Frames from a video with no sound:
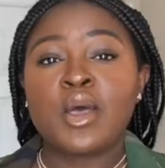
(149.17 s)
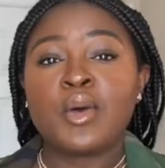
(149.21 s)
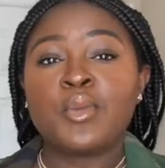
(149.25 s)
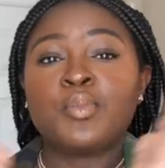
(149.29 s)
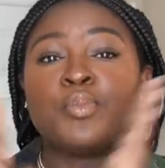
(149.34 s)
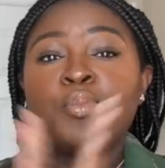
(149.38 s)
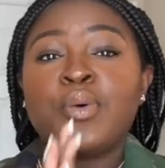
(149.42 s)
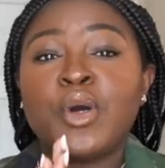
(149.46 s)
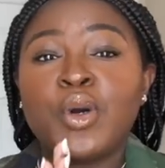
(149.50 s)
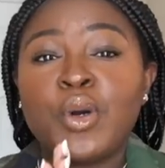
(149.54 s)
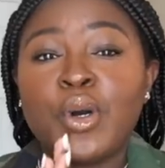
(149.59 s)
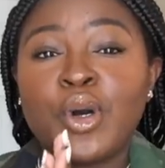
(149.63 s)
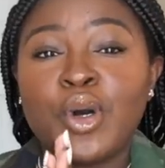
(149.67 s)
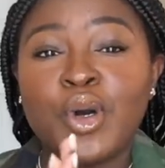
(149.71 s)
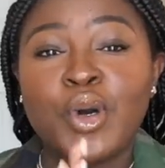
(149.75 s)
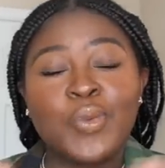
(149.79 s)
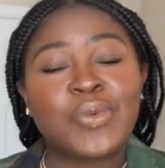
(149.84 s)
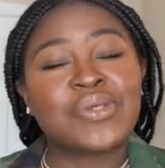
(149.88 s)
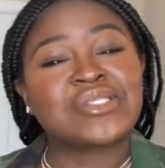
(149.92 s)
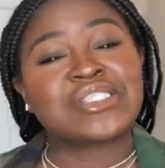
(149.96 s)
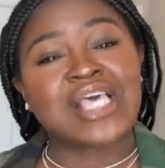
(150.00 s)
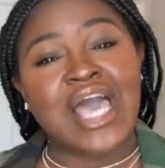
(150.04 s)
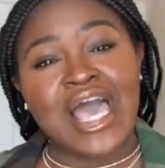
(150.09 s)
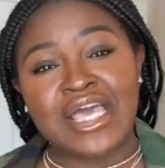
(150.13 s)
Boohoo
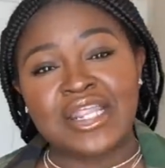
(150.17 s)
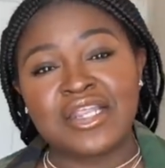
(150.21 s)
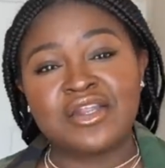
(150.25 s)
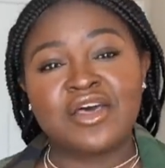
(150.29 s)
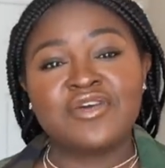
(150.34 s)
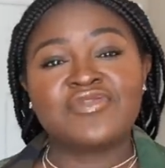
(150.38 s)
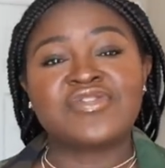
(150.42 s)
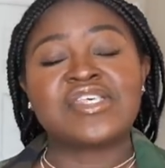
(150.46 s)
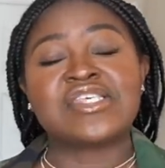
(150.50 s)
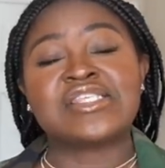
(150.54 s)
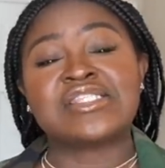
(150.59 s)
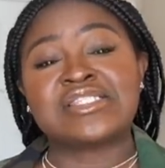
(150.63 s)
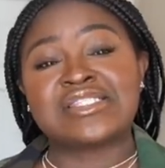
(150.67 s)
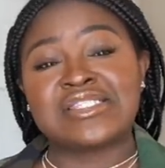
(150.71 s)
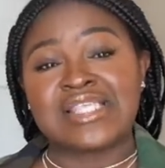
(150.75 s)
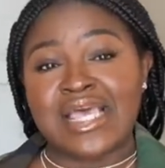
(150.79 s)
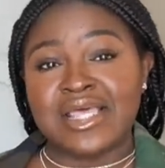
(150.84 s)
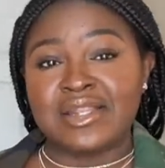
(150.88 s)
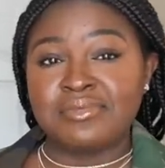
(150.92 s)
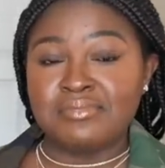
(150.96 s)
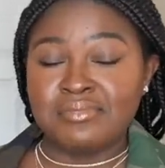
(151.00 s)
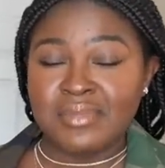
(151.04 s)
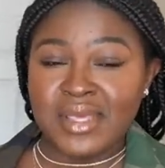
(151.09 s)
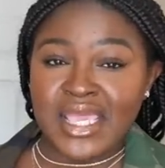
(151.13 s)
was kind enough to
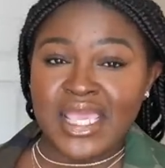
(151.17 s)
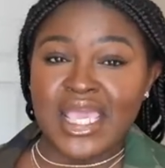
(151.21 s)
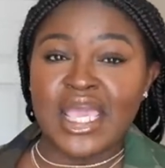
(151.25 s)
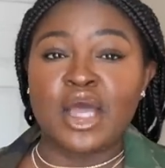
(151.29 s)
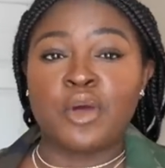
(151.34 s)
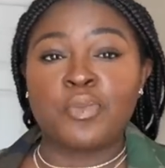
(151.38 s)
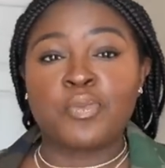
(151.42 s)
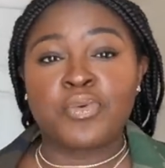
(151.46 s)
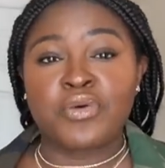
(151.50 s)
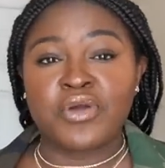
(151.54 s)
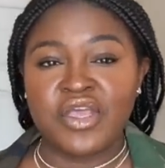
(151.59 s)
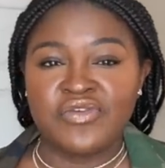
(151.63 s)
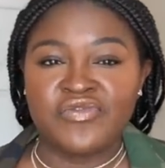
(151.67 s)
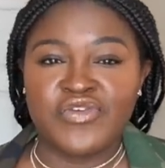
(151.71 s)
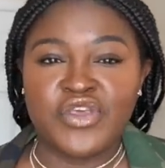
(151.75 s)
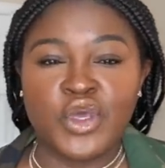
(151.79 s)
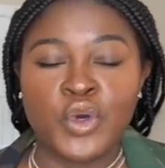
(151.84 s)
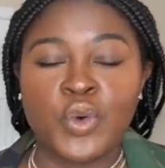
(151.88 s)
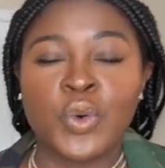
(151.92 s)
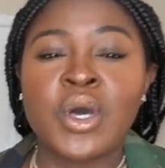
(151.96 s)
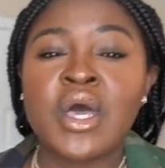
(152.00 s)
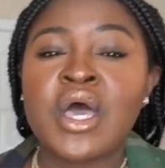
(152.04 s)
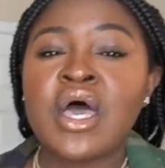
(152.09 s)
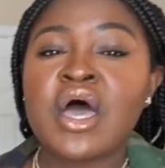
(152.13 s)
send me a
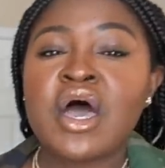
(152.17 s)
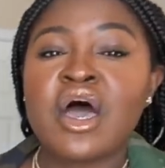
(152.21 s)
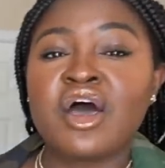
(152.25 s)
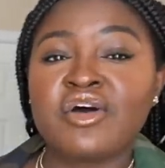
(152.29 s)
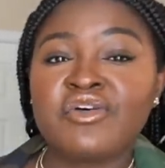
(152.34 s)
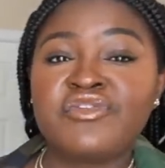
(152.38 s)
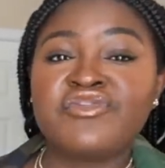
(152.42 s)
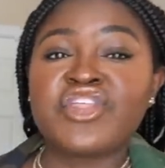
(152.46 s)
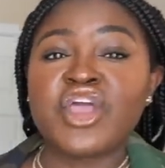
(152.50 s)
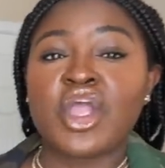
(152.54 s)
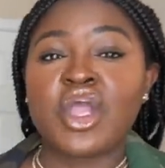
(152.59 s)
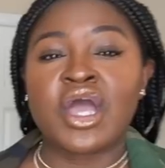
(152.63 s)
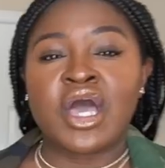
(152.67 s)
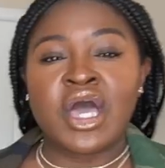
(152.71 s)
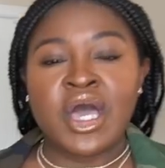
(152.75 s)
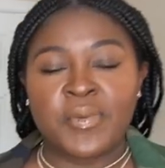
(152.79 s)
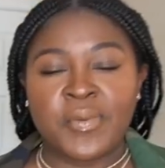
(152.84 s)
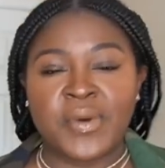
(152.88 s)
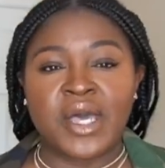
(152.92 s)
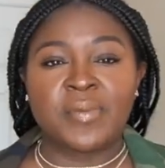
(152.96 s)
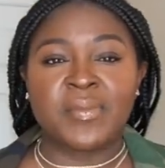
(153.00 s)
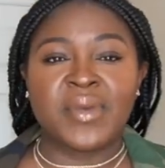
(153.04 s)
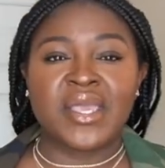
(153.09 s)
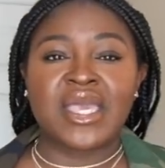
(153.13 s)
preview of their
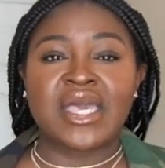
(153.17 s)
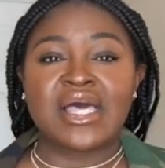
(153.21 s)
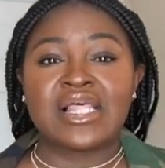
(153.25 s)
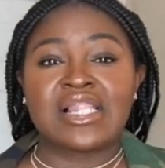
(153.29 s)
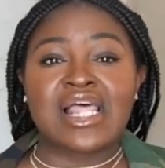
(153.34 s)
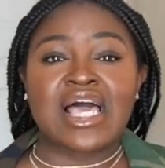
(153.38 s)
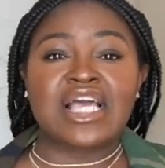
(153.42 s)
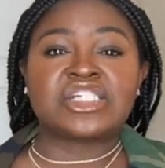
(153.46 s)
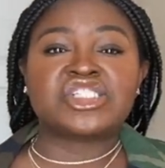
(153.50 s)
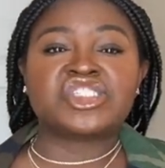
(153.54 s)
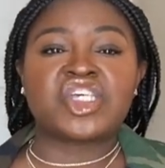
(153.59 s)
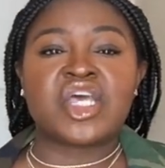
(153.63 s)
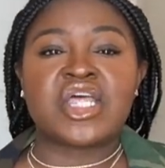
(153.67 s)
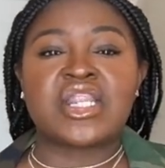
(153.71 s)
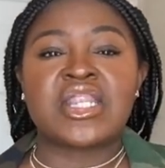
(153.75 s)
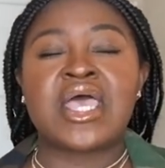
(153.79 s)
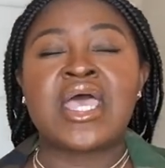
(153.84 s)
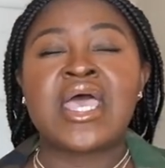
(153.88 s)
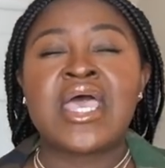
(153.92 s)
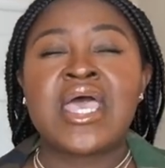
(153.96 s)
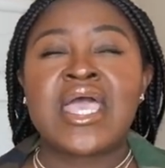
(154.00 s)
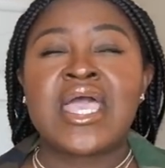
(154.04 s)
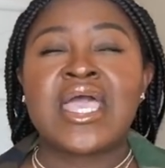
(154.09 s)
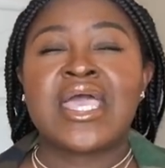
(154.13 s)
upcoming collection.
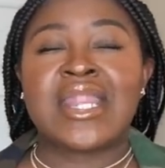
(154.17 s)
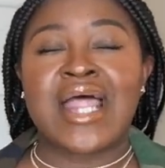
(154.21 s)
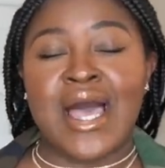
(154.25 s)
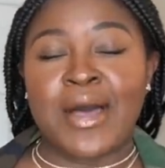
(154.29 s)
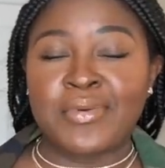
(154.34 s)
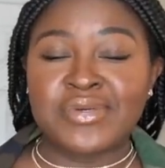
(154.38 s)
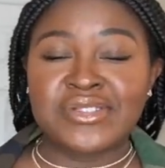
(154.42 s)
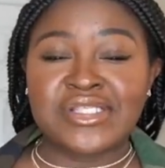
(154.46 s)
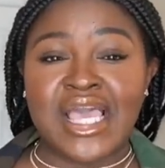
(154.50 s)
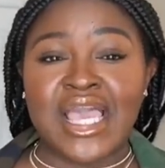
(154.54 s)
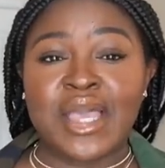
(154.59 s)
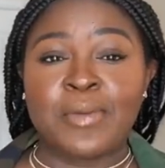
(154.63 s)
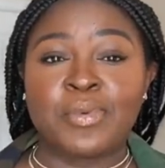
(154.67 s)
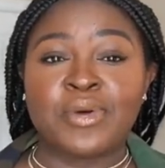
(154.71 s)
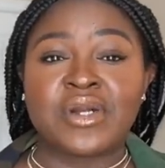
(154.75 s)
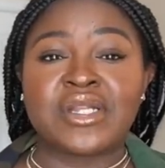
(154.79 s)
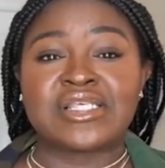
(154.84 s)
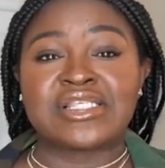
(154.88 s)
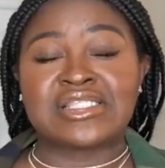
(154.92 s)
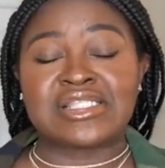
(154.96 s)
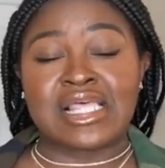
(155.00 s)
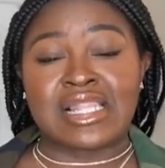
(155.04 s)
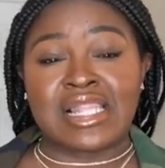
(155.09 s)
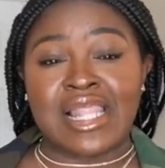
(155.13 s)
And I was able to
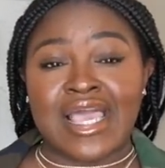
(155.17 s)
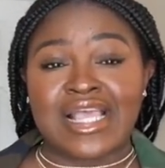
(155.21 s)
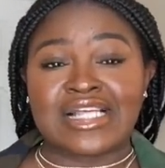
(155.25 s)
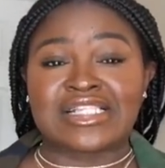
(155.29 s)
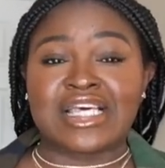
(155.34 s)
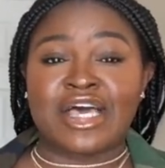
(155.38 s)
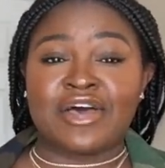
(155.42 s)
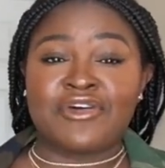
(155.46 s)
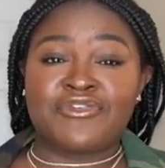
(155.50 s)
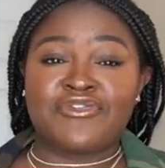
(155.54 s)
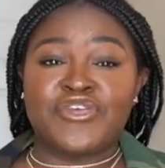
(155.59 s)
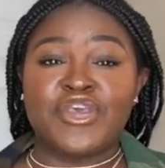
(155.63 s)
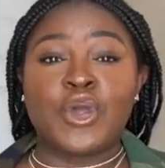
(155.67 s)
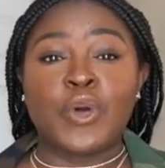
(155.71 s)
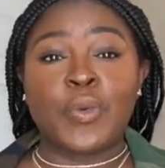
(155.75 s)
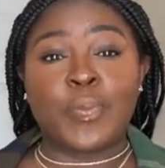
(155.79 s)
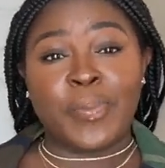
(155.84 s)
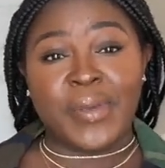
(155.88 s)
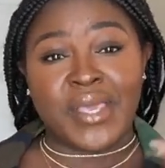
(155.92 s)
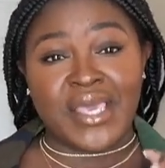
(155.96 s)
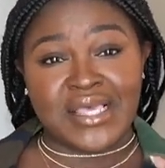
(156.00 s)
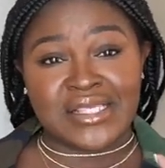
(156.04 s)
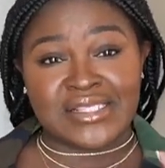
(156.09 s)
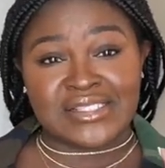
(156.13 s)
select a few
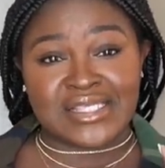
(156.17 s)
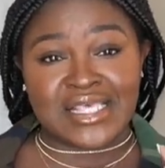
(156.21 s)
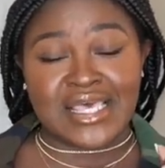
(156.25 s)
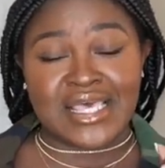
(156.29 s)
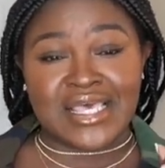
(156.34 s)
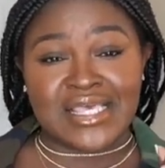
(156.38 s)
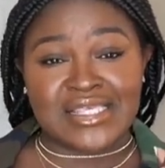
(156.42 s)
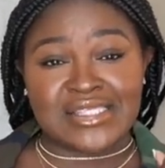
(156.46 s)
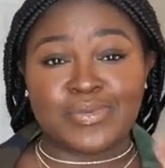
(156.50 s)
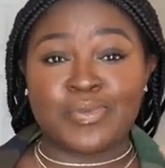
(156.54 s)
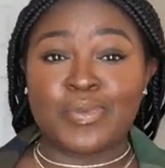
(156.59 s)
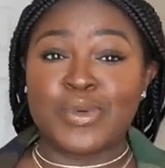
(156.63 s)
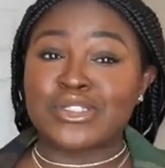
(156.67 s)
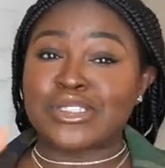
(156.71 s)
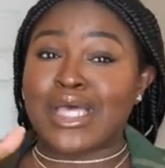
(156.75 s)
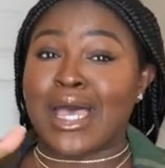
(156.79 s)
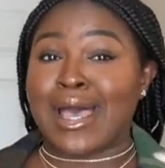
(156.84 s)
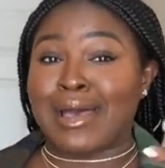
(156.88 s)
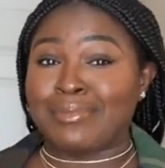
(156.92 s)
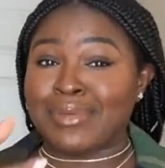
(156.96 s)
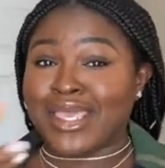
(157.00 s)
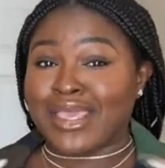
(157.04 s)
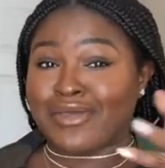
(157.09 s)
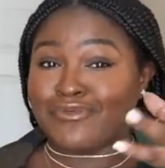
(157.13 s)
pieces, which
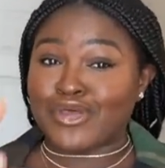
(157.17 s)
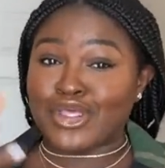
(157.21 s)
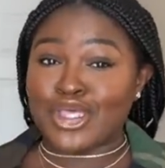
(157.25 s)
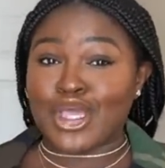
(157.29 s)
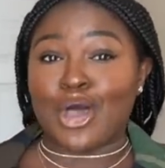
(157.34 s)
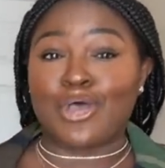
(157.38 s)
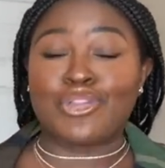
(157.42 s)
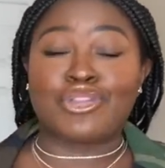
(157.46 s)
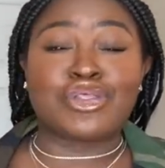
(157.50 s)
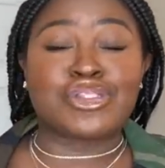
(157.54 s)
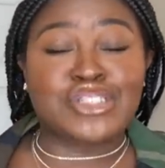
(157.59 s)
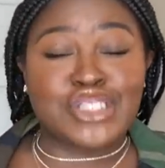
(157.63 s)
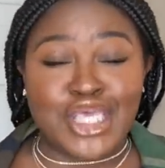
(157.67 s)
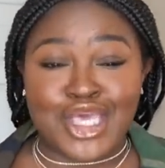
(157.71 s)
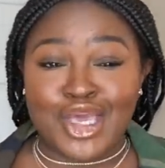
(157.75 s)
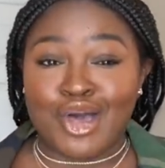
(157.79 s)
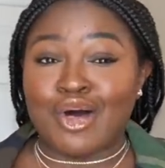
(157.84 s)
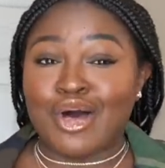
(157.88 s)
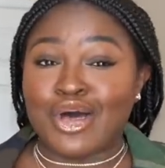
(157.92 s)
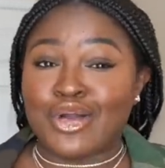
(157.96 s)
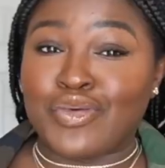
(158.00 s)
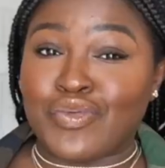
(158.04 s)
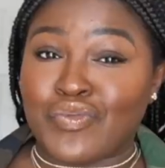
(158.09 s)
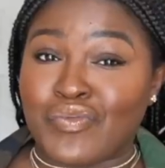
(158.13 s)
I'm giving y'all the tea
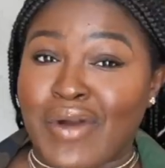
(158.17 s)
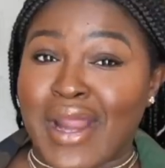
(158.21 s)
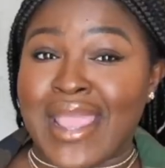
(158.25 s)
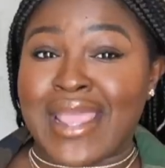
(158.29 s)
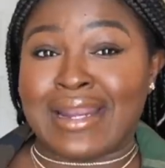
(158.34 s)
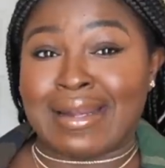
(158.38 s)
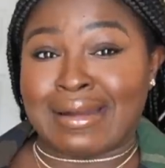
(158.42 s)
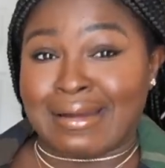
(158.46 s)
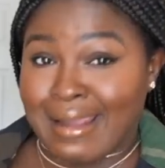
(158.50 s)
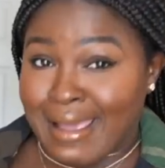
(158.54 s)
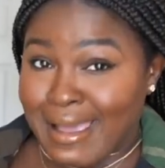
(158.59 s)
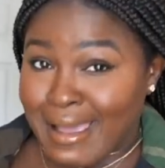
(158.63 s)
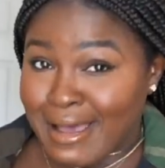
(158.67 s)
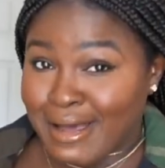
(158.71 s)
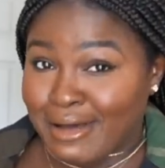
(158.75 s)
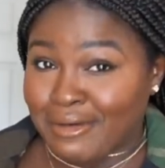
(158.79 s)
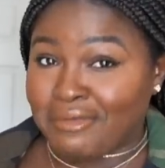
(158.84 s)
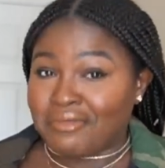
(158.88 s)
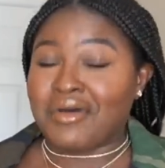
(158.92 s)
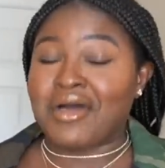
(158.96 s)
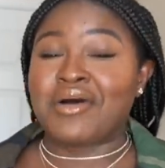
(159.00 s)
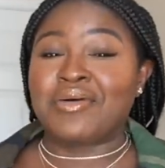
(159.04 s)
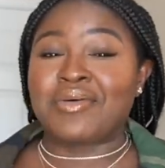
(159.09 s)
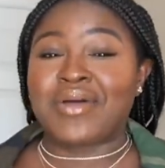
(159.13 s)
on right
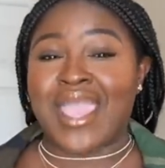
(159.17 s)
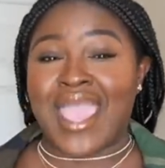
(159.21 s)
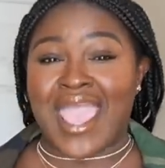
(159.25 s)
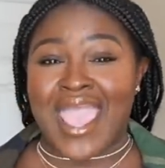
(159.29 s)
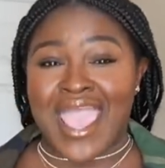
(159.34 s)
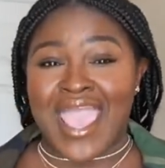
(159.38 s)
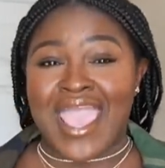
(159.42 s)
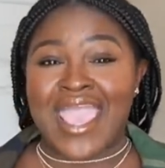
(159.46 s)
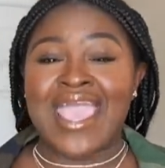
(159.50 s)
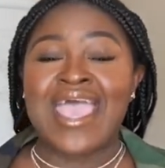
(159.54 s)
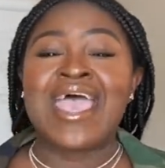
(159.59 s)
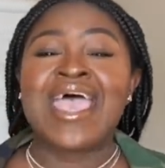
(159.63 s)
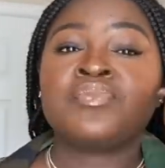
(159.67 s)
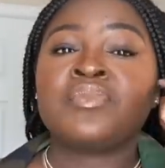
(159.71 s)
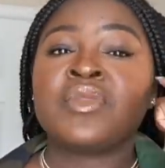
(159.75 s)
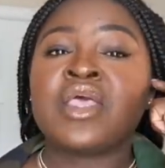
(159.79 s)
now, okay?